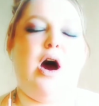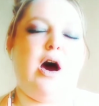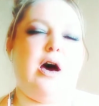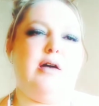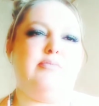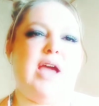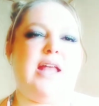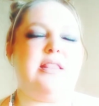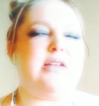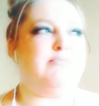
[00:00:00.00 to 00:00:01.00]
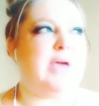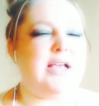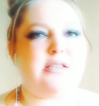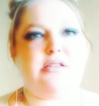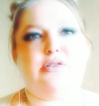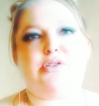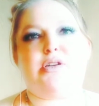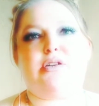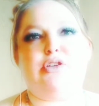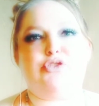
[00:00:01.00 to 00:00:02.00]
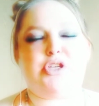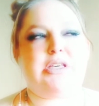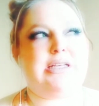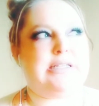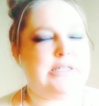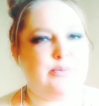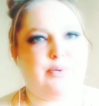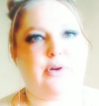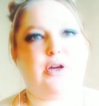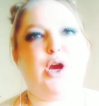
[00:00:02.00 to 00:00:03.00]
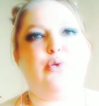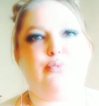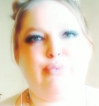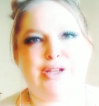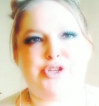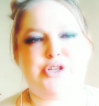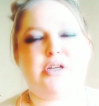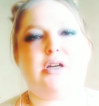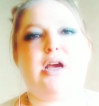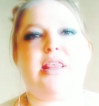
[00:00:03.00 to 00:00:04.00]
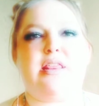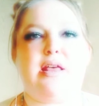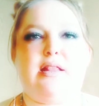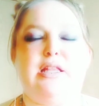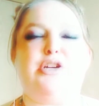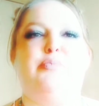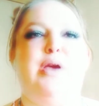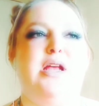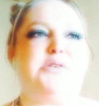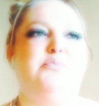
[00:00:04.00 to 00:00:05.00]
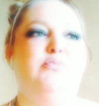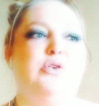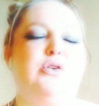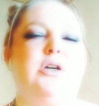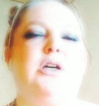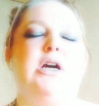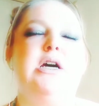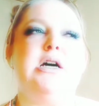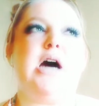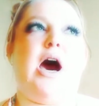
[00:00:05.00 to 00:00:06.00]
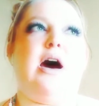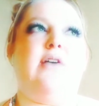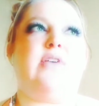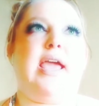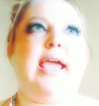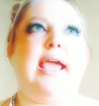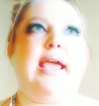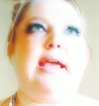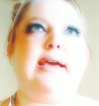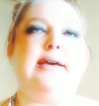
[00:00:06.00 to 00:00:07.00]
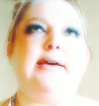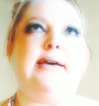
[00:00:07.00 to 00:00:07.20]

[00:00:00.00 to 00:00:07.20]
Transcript: and then base notes are usually deeper, richer, a little bit more of a